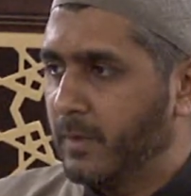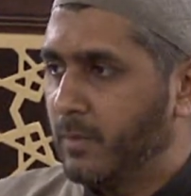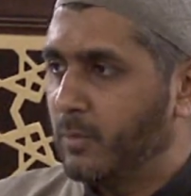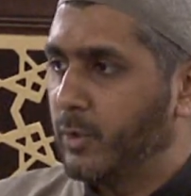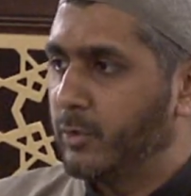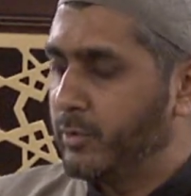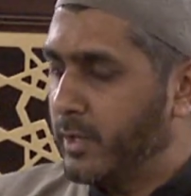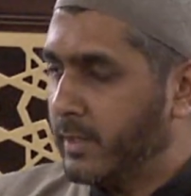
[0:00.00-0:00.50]

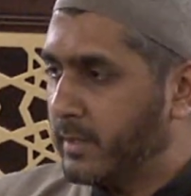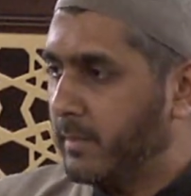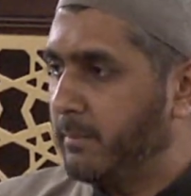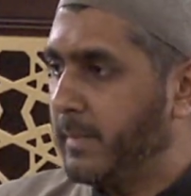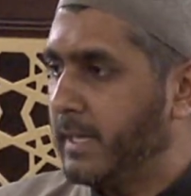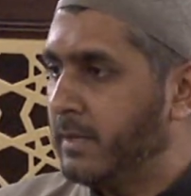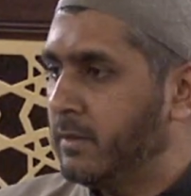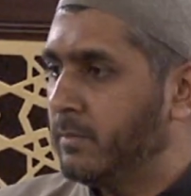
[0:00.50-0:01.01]
would
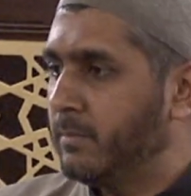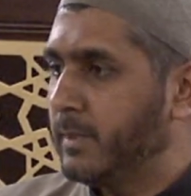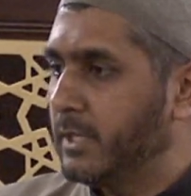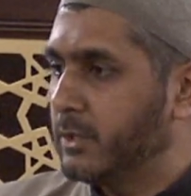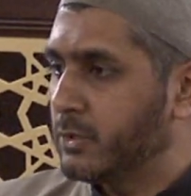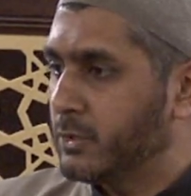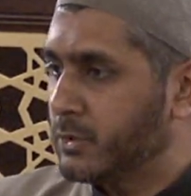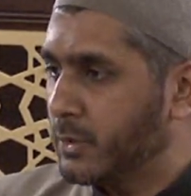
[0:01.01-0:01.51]
recommend me
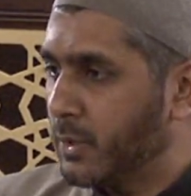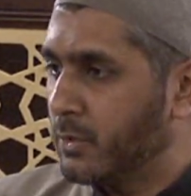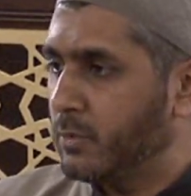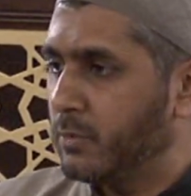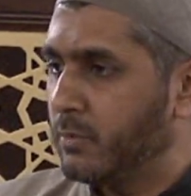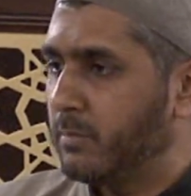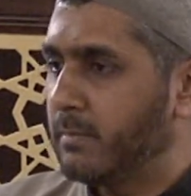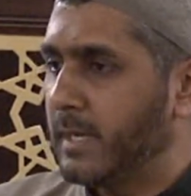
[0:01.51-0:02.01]

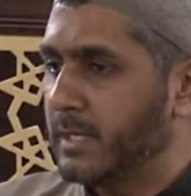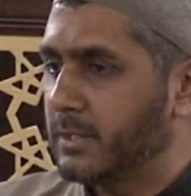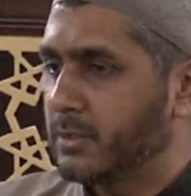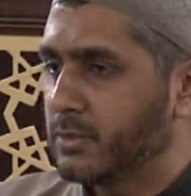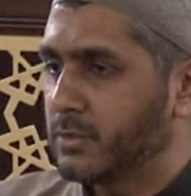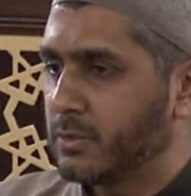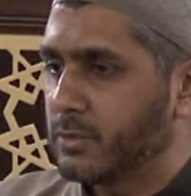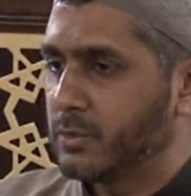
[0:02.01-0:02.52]
so
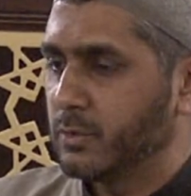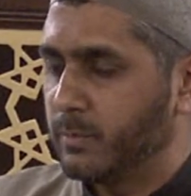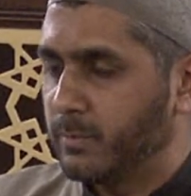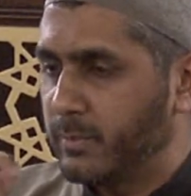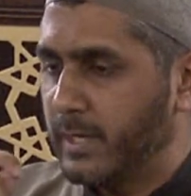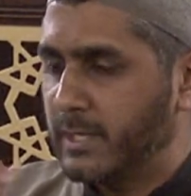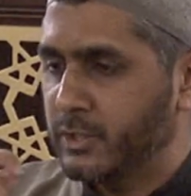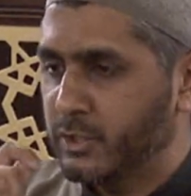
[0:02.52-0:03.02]
much to
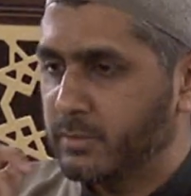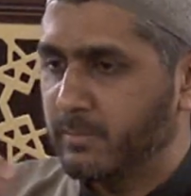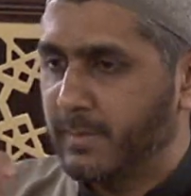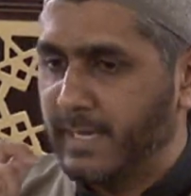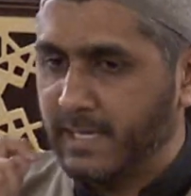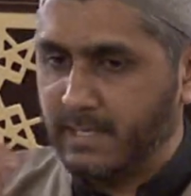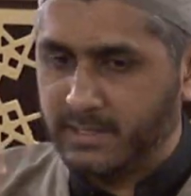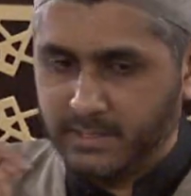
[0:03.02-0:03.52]
brush
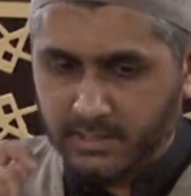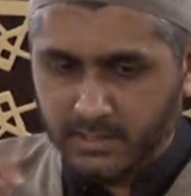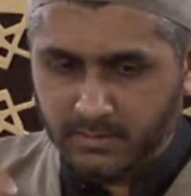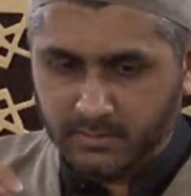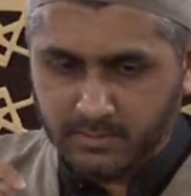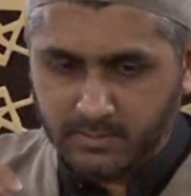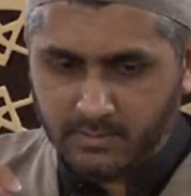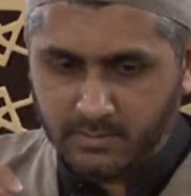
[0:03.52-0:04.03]
my
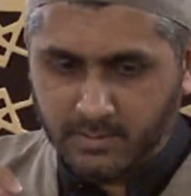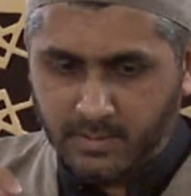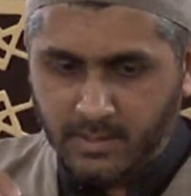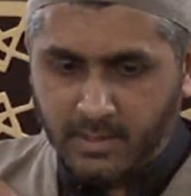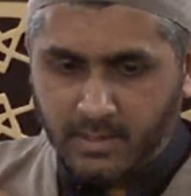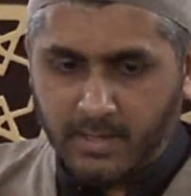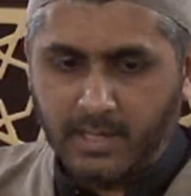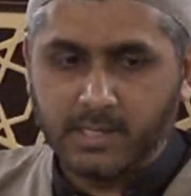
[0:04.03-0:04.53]
teeth
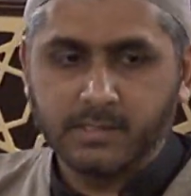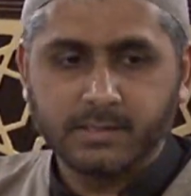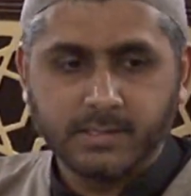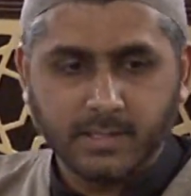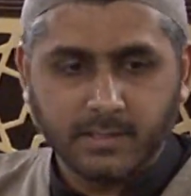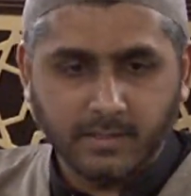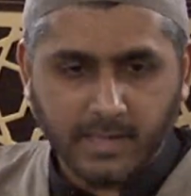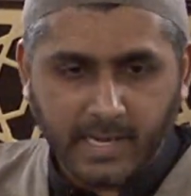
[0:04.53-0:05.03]

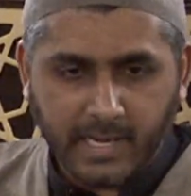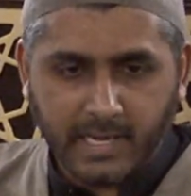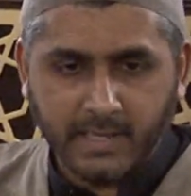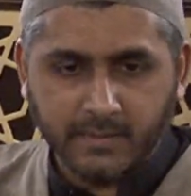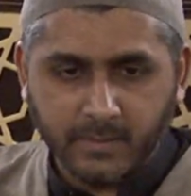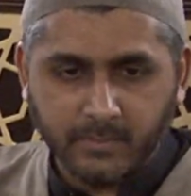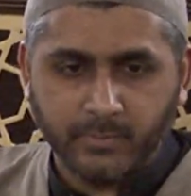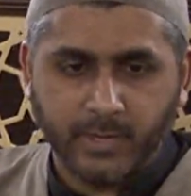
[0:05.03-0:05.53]
until
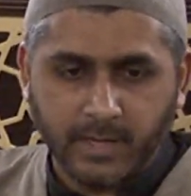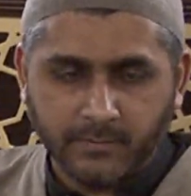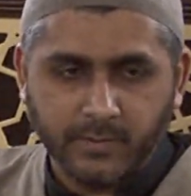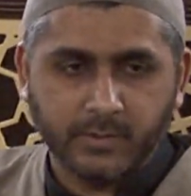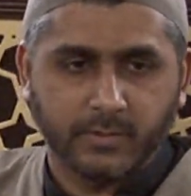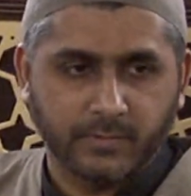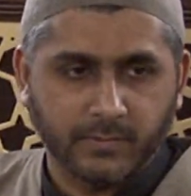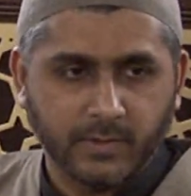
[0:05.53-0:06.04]
I, the
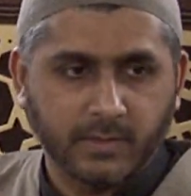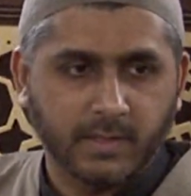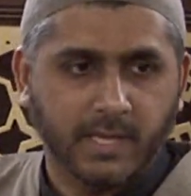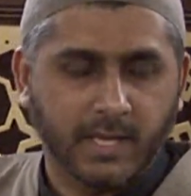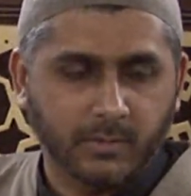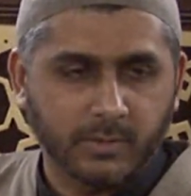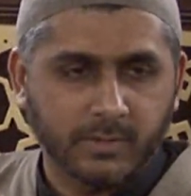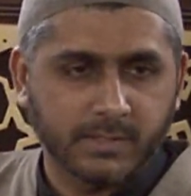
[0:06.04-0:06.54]
Prophet of
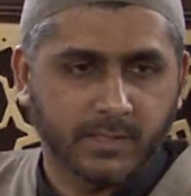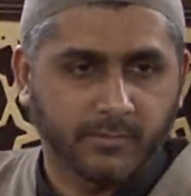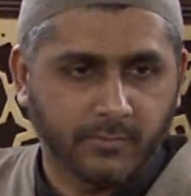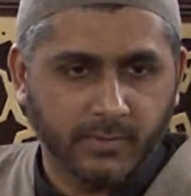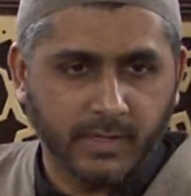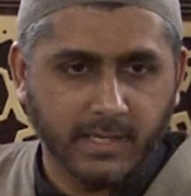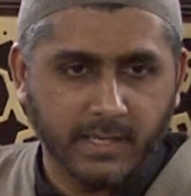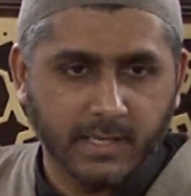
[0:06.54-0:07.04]
Allah, was
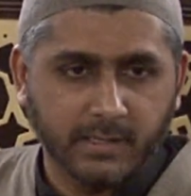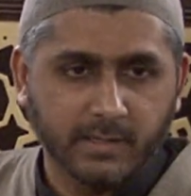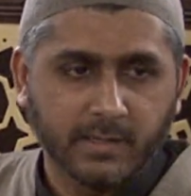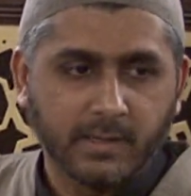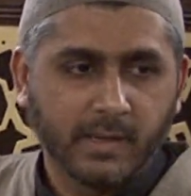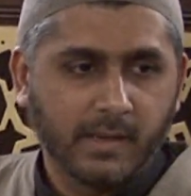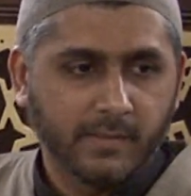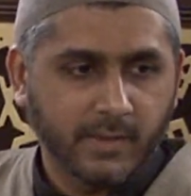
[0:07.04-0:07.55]
afraid
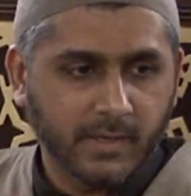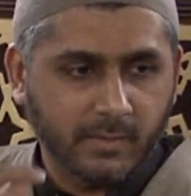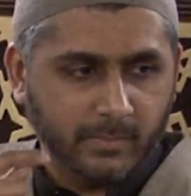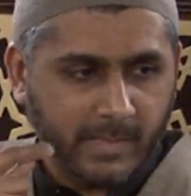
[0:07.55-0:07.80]
that